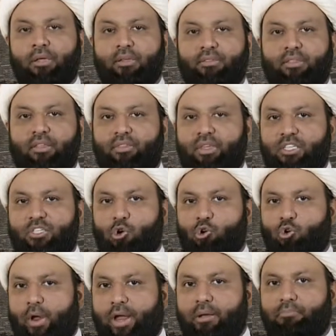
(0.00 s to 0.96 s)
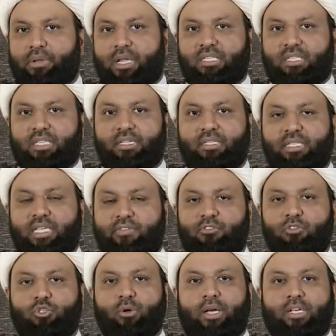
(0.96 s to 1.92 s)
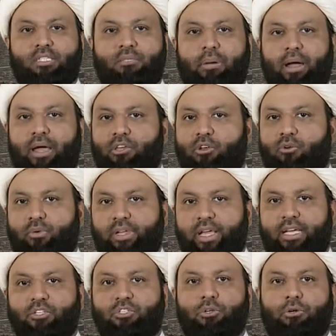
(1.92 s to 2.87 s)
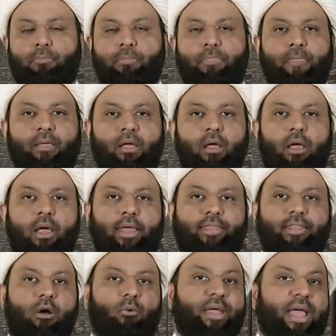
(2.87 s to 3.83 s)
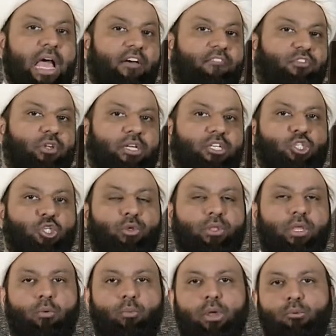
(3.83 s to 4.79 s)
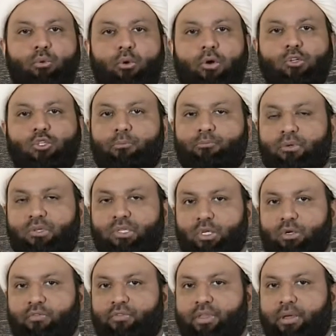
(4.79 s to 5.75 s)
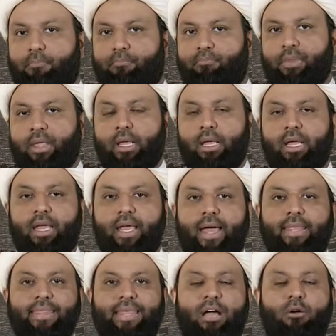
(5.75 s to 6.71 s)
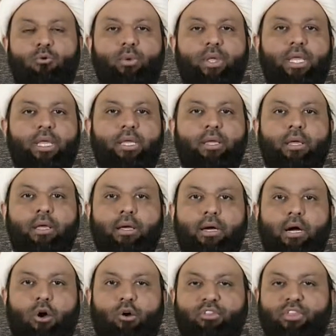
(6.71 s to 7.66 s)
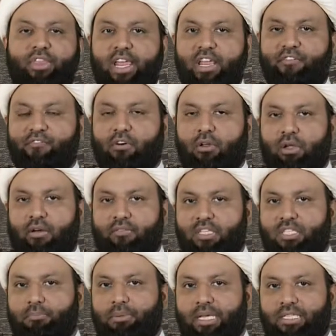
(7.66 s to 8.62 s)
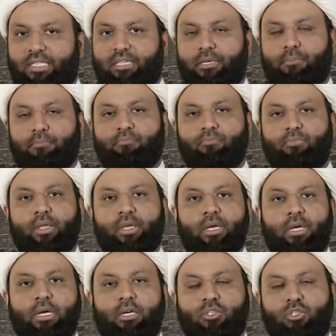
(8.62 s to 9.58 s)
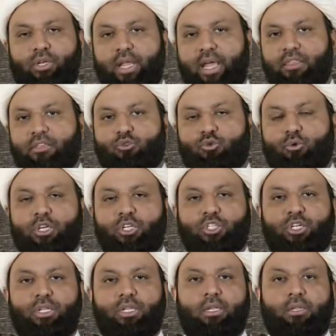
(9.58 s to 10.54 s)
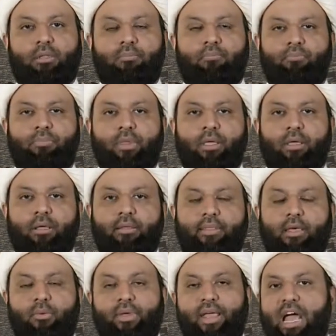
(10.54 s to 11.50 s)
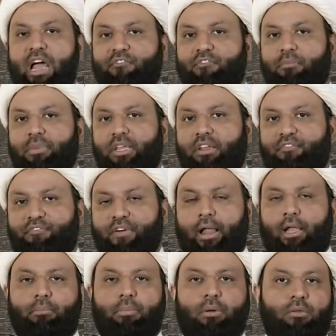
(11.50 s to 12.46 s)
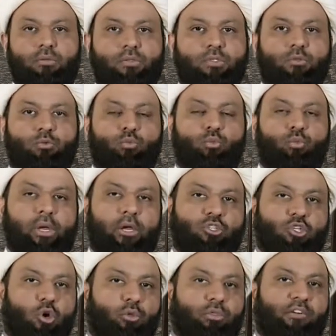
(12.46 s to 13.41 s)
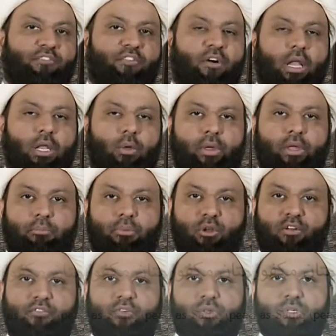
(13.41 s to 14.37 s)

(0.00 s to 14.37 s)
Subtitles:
that these are great blessings given to us by the Creator, and that we have to ensure that we work to preserve them and that we are thankful of this blessing. Today in the tradition that we have from the infallibles, we are told the following beautiful